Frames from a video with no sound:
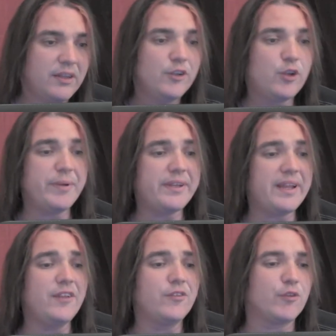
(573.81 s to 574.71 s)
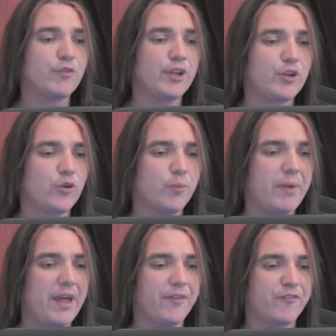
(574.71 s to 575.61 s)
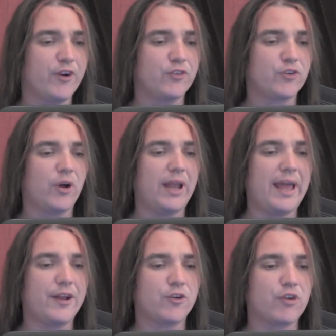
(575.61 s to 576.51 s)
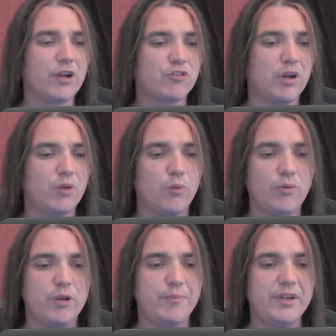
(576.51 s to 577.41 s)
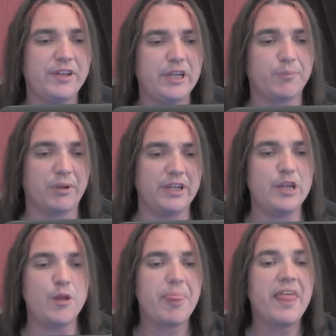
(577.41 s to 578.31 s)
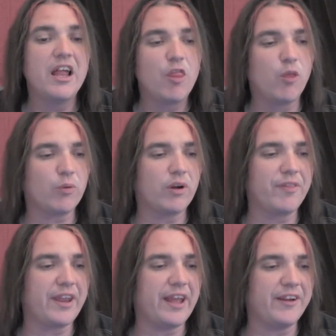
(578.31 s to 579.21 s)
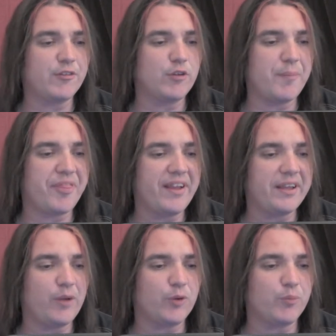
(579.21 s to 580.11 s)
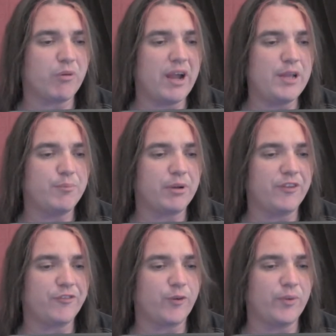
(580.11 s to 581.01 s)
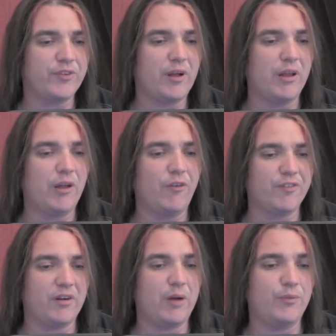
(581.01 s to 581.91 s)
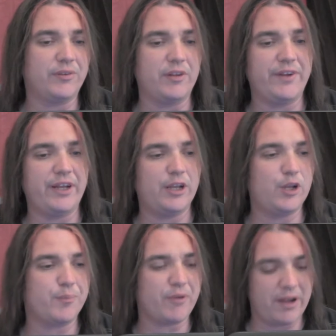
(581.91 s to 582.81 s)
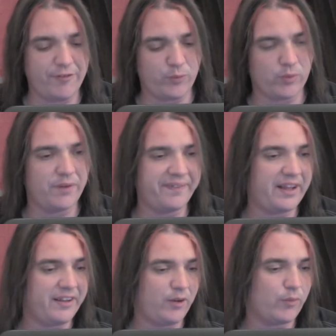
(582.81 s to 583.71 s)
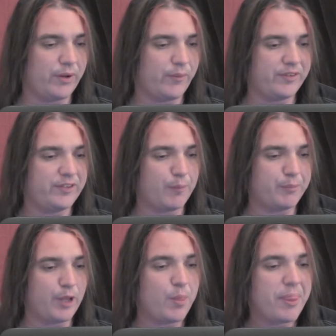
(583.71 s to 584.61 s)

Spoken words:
To be teased and ridiculed by the first girl I had a crush on wounded me deeply. The world that I grew up thinking was bright and blissful was all over. I was living in a depraved world, and I didn't want to accept it.